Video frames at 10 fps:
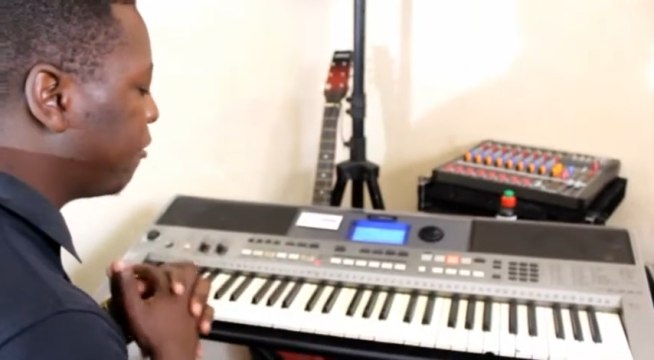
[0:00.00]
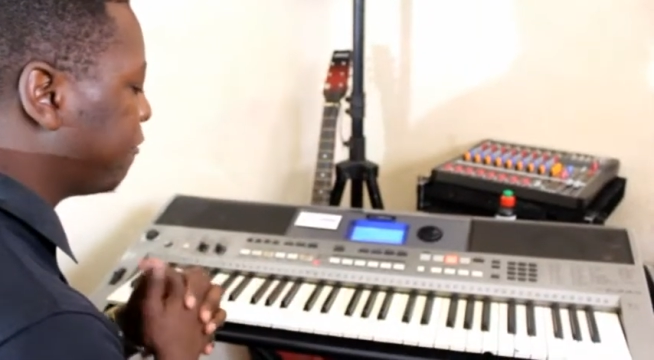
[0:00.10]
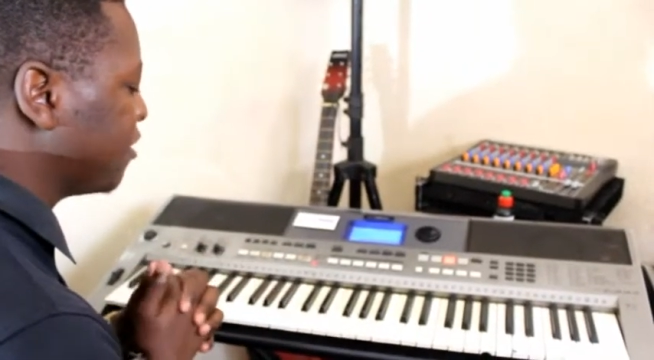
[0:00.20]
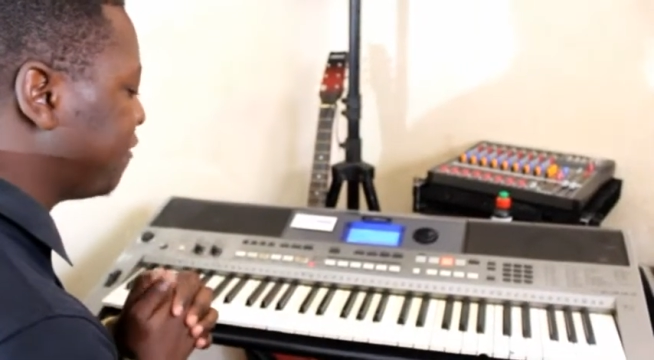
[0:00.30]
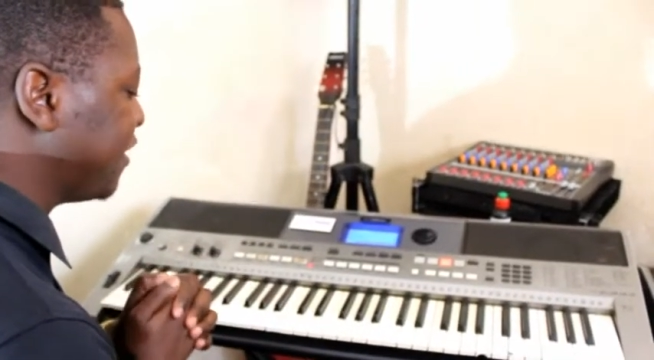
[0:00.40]

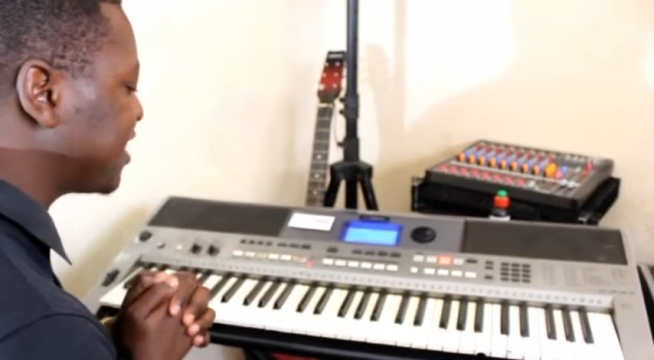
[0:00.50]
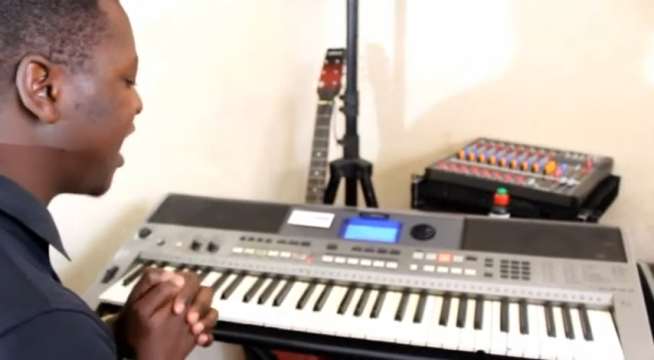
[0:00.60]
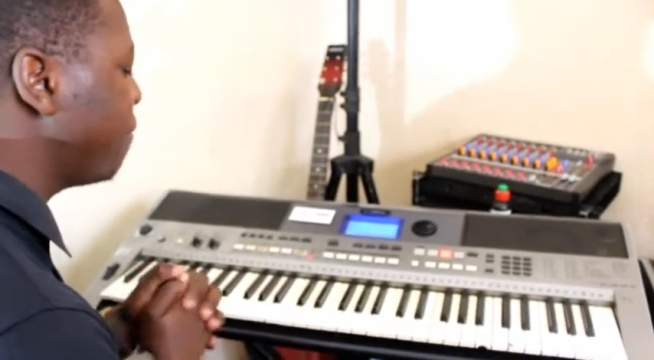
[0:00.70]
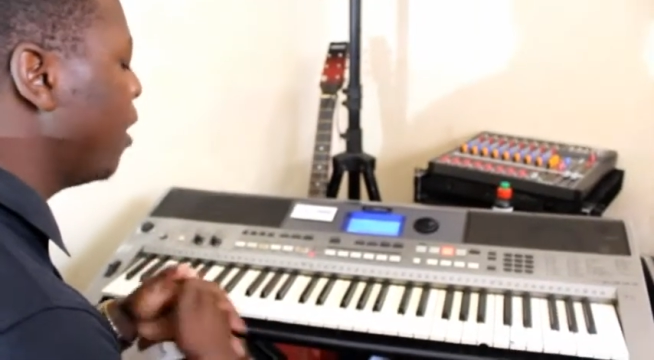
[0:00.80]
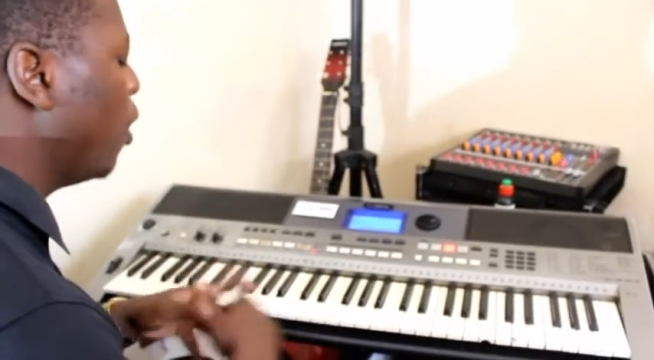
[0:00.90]
for the first
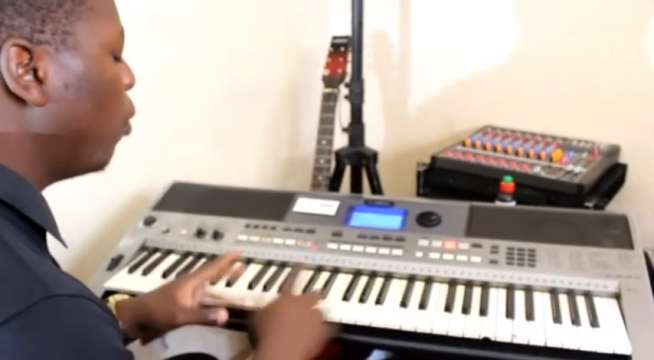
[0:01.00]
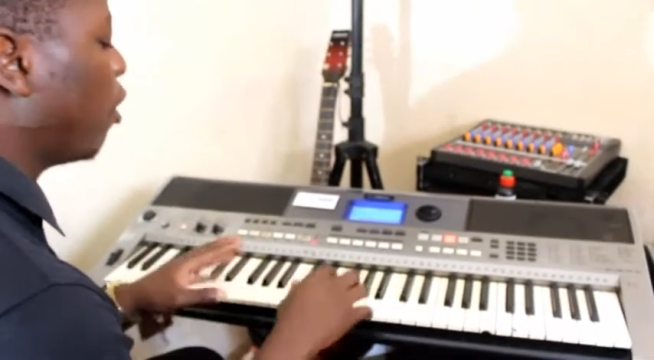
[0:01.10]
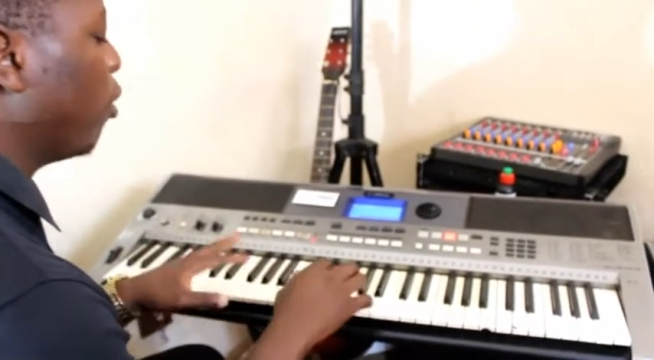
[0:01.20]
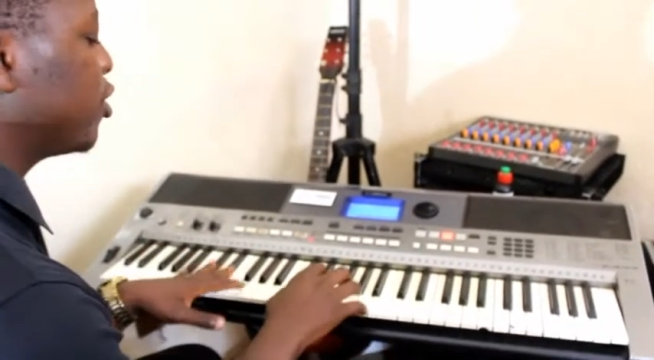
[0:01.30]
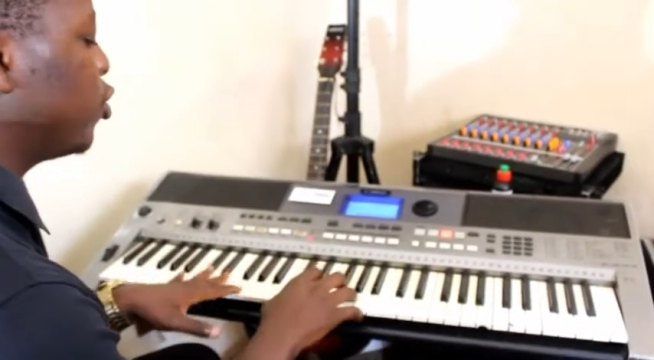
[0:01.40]
time, we are
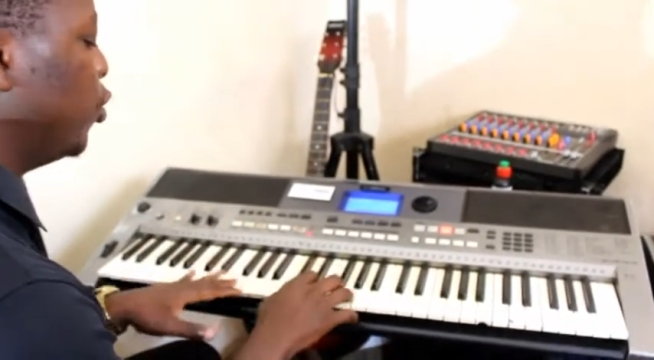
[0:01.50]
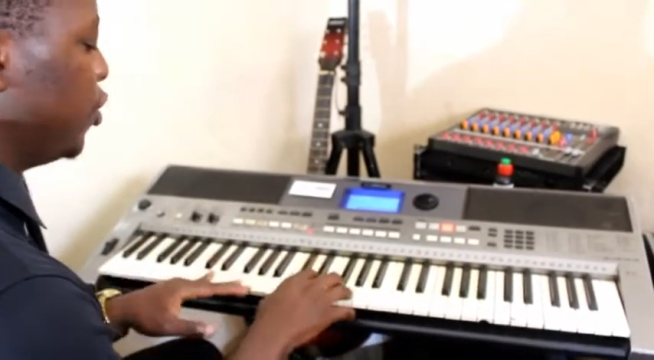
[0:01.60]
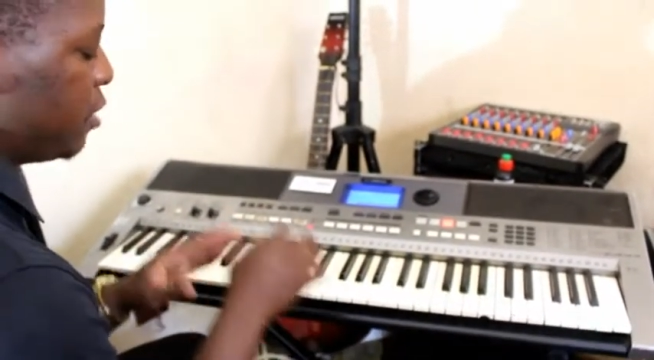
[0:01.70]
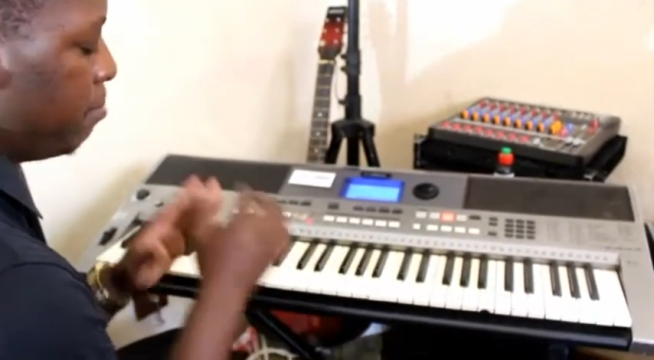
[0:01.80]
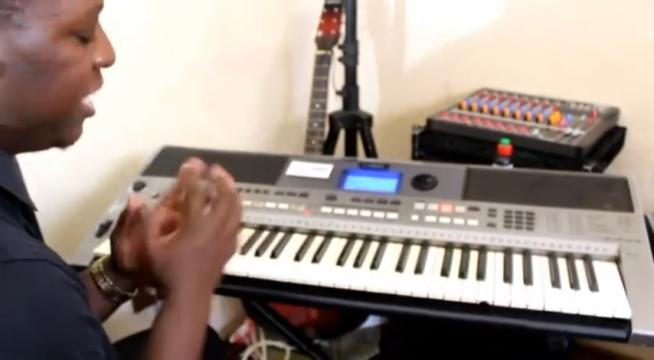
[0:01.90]
going to
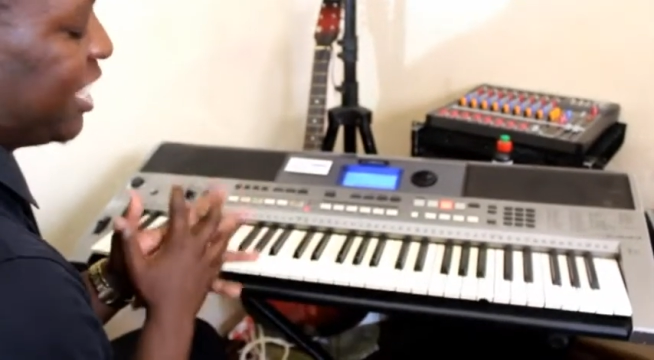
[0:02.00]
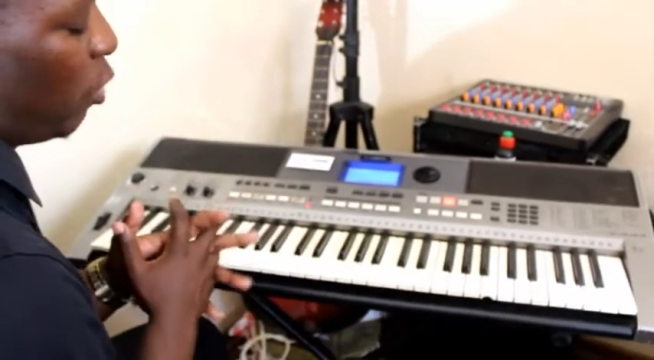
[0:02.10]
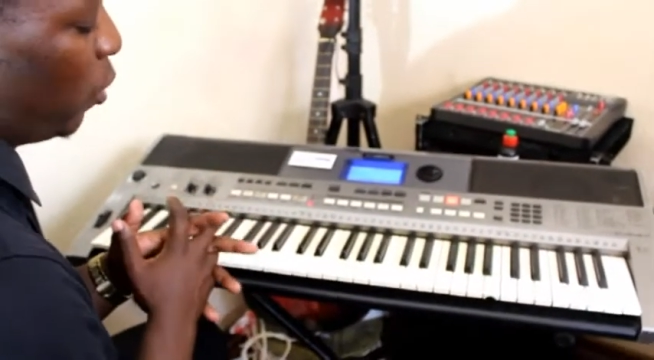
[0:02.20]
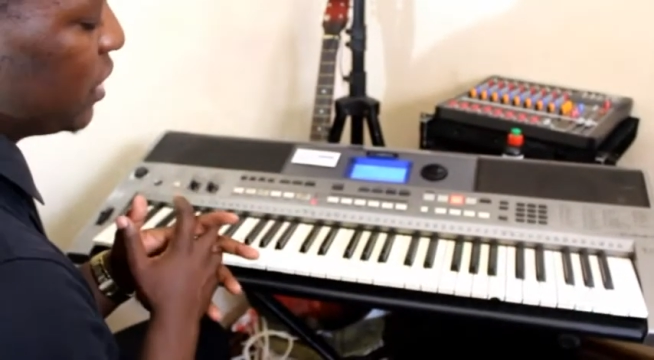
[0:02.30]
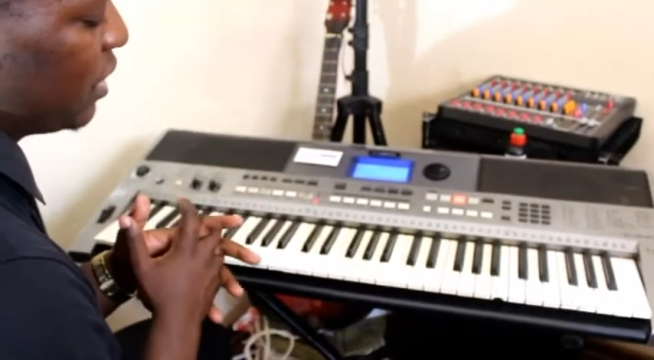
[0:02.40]
use major
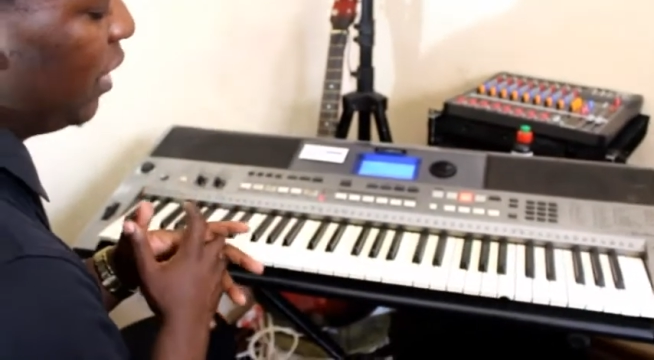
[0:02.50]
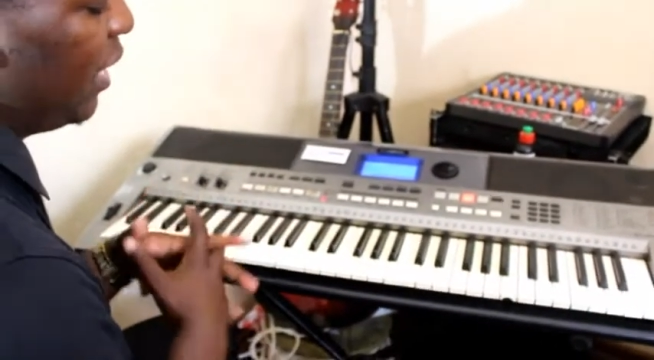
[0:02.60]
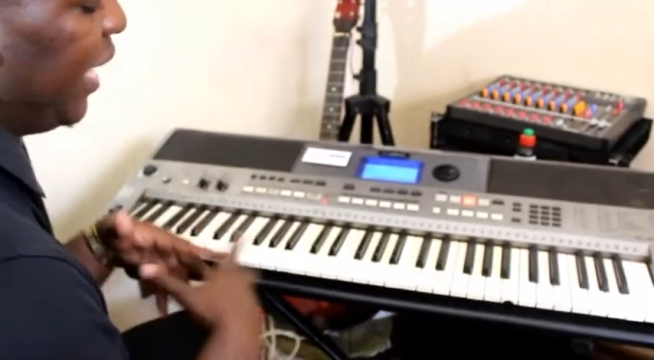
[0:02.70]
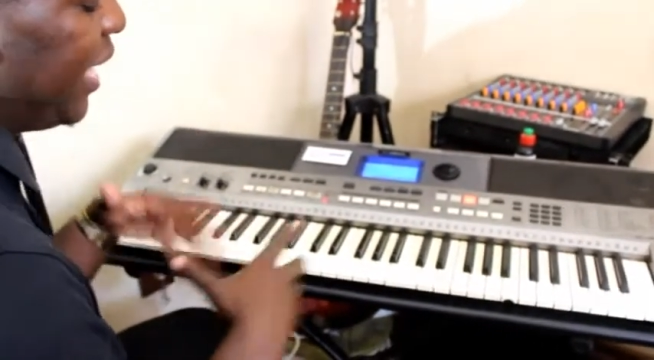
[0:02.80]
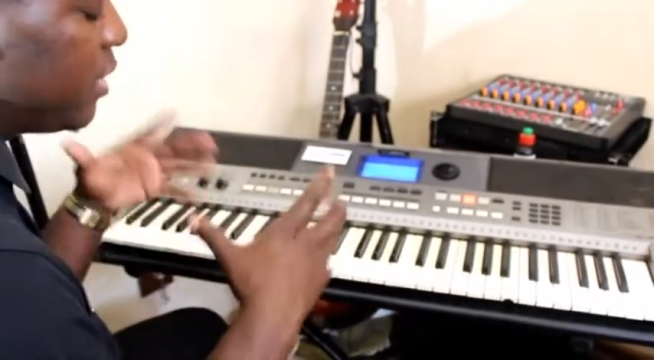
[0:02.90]
chords.
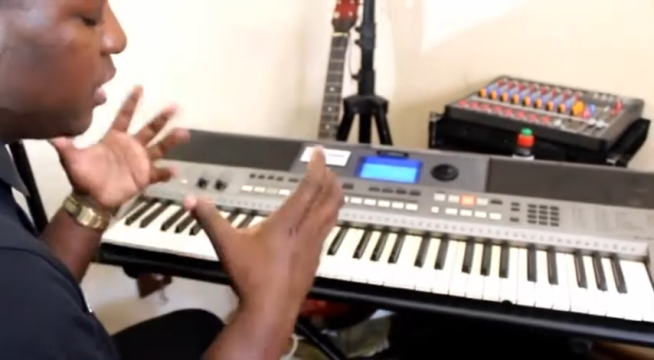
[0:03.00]
And